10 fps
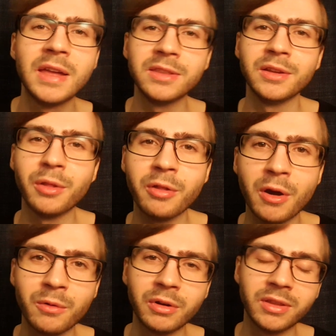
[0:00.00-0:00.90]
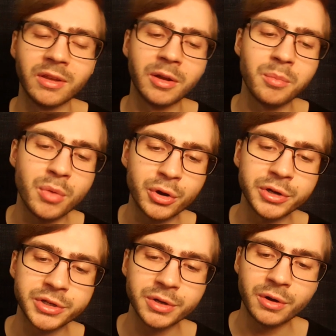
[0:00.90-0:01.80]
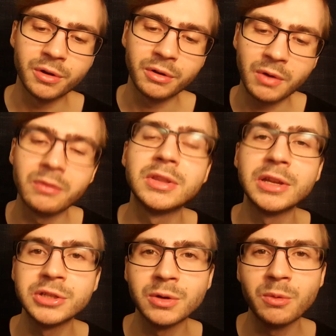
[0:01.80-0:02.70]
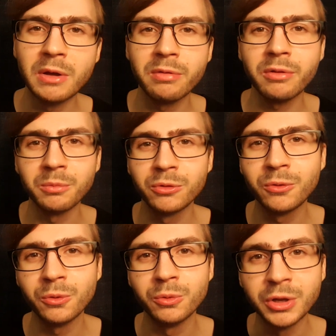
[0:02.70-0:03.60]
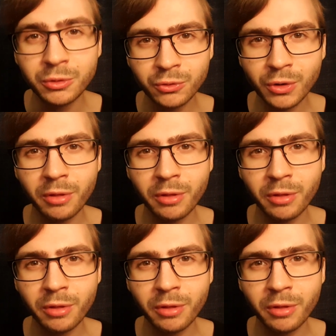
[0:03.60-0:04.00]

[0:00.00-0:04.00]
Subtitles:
they discovered the merge of gravitational waves from two neutron